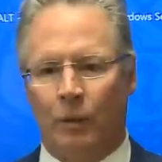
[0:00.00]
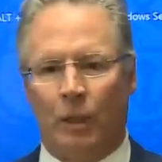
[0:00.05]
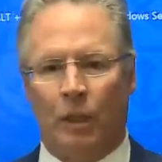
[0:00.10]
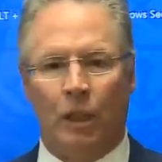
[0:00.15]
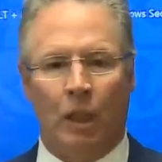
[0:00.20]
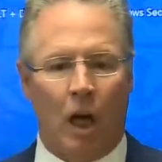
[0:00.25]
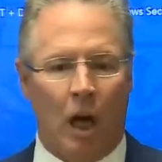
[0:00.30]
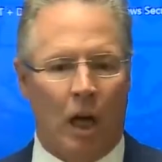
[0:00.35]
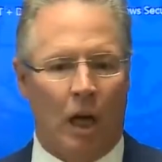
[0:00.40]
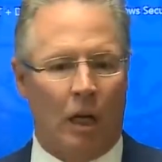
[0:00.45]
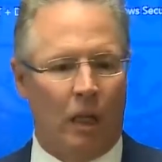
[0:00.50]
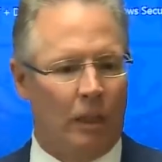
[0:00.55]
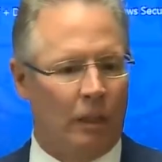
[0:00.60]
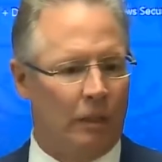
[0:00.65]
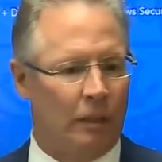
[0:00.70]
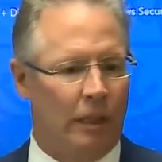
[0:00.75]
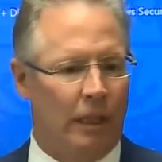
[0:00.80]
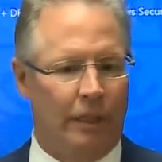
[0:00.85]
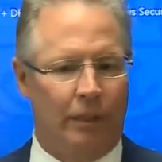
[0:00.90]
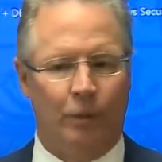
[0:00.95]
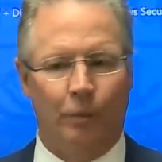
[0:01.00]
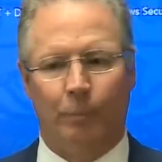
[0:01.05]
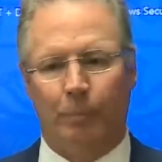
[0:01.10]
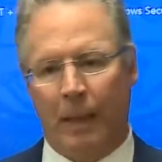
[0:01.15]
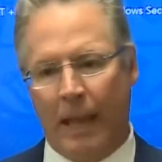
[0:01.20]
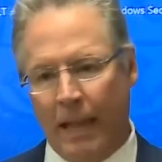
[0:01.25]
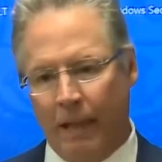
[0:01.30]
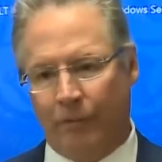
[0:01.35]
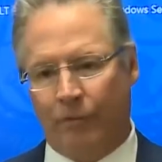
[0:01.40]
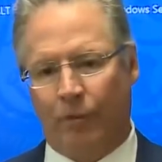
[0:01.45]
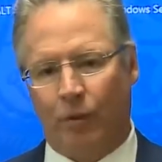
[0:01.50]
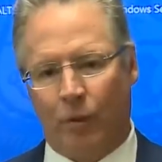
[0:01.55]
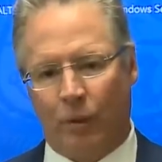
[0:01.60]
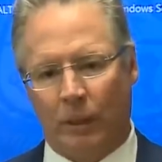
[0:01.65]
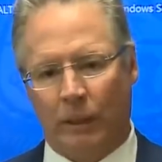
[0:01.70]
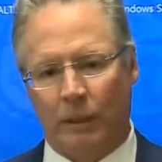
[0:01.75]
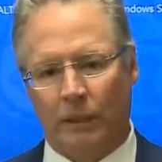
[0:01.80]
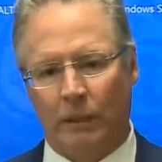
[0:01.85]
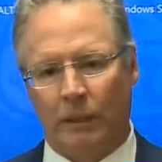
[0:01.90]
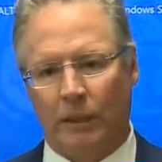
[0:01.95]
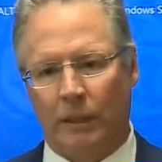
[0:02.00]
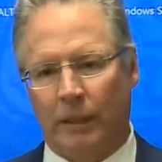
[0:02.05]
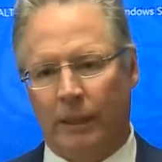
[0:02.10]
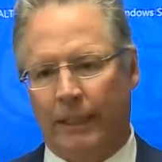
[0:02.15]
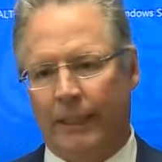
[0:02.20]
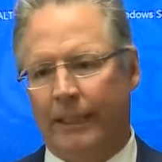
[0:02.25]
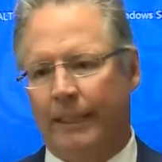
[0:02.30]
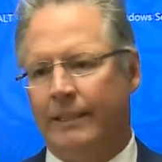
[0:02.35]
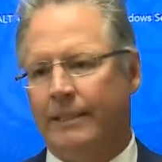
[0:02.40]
the Elections Commission chairman says Schimel